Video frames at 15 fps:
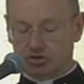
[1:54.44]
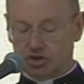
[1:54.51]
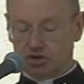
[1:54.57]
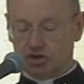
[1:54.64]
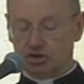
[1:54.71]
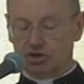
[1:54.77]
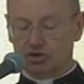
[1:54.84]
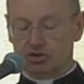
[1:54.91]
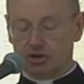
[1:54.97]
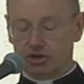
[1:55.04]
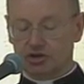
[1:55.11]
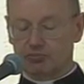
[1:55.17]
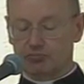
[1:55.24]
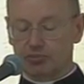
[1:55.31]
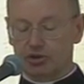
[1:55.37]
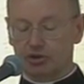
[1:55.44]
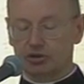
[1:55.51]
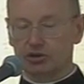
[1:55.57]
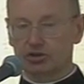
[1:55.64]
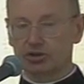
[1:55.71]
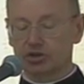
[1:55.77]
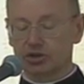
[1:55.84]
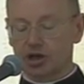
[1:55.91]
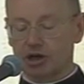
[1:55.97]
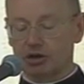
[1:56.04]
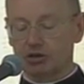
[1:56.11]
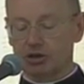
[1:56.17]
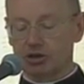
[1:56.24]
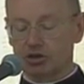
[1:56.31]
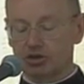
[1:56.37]
Jesus thus appears as
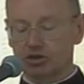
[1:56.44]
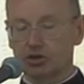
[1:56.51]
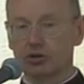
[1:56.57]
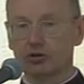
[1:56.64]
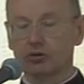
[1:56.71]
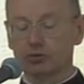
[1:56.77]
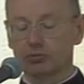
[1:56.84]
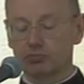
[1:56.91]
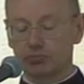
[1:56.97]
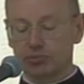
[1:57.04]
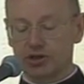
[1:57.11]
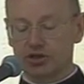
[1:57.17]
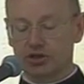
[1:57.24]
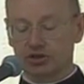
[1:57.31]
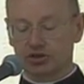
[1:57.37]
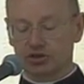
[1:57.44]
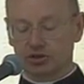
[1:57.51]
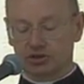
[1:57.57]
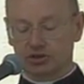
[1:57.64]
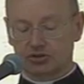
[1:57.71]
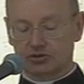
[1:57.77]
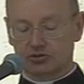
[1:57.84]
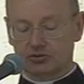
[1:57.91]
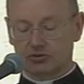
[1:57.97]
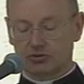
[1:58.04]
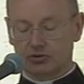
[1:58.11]
our eternal priest.